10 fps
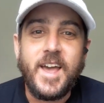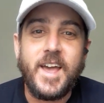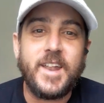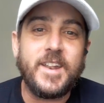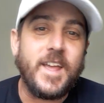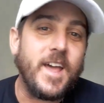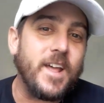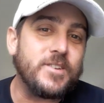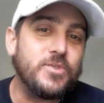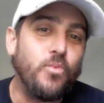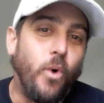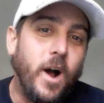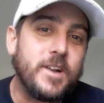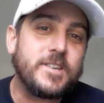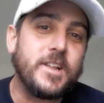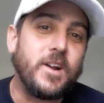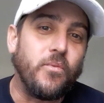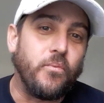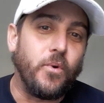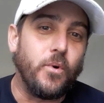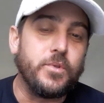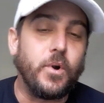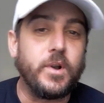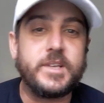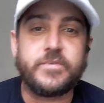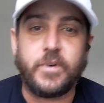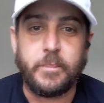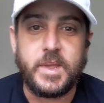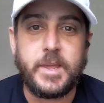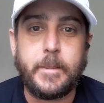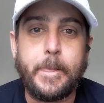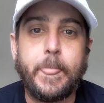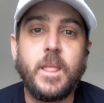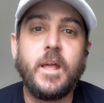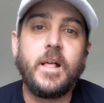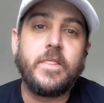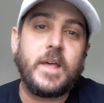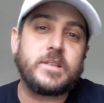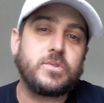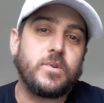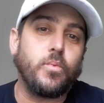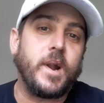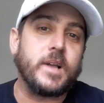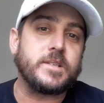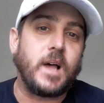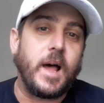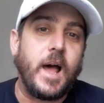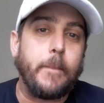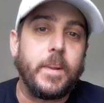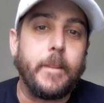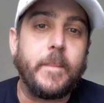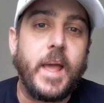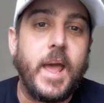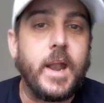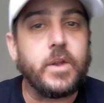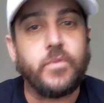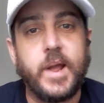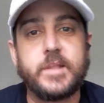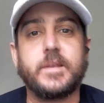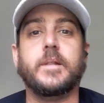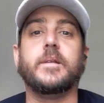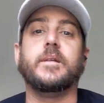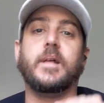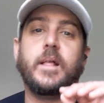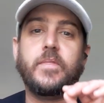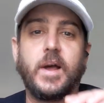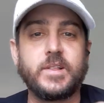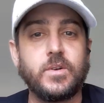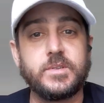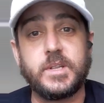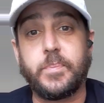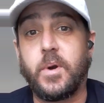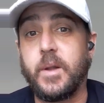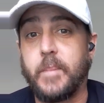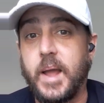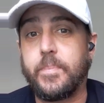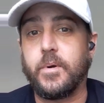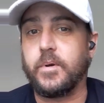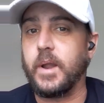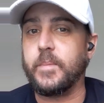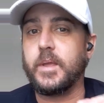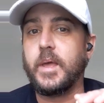And as you watched it unfold, or at least for me, that's sort of what I saw happen. And granted, that goes into part of my program.